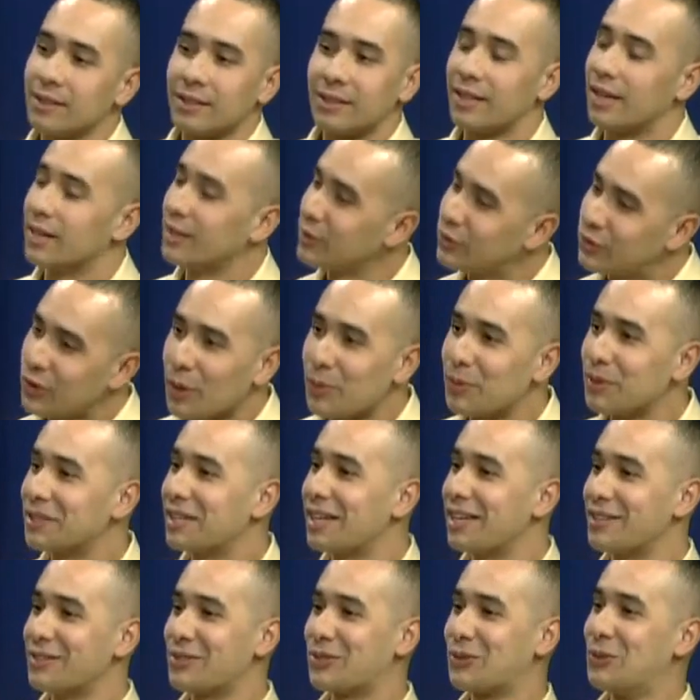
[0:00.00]
Get in trouble
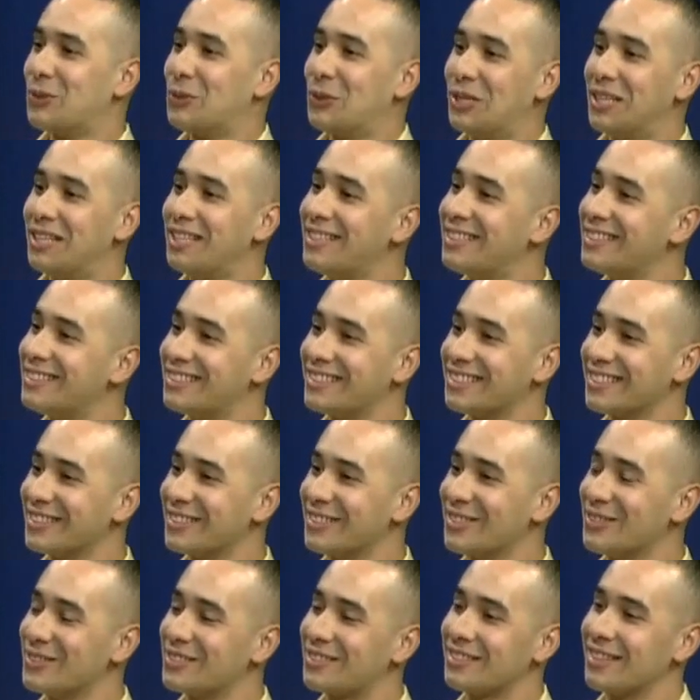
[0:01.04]
again in school. Right. You
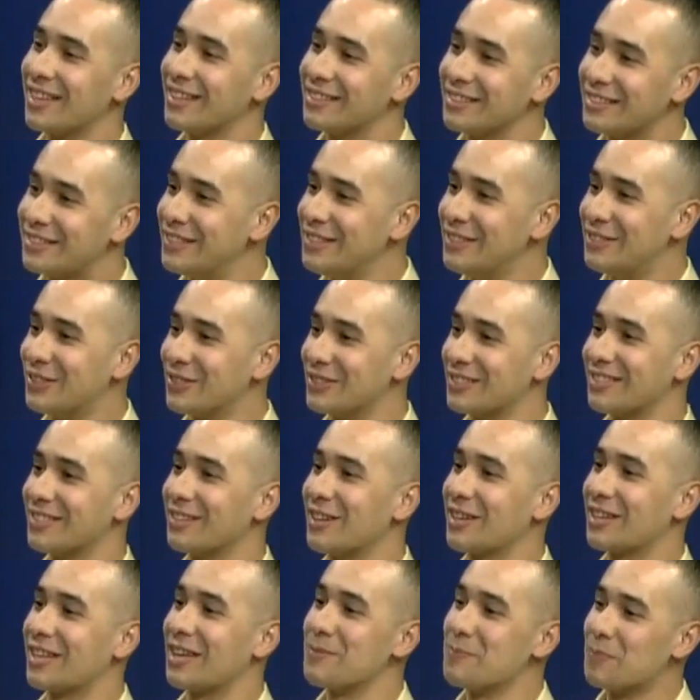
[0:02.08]
know, it's not the teachers. You know,
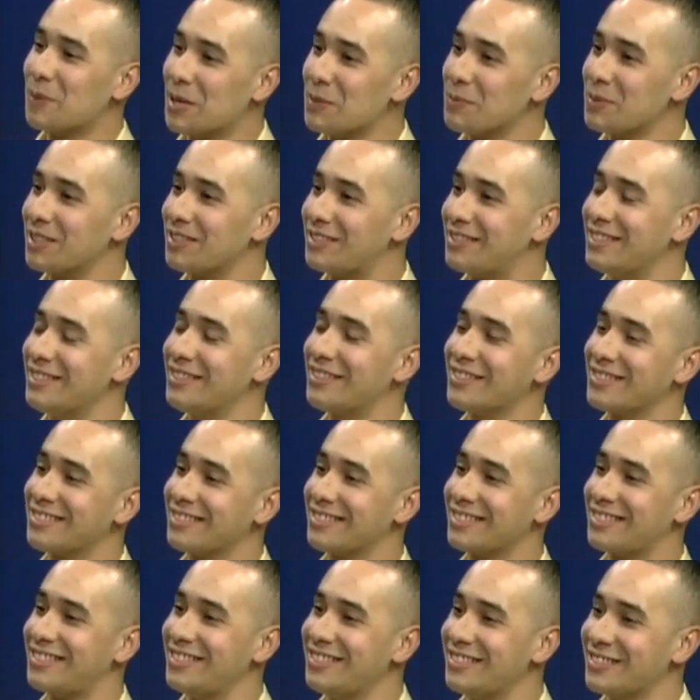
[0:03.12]
I kept blaming the teachers.
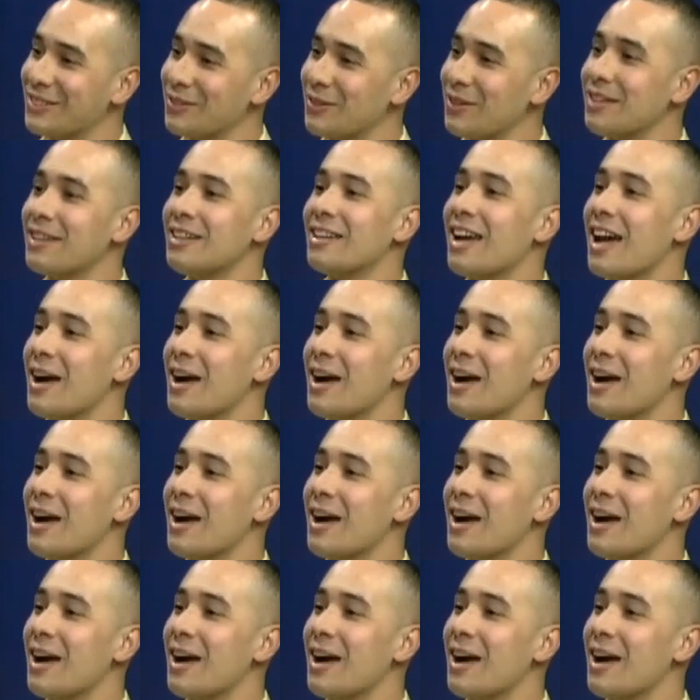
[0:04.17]
The teachers.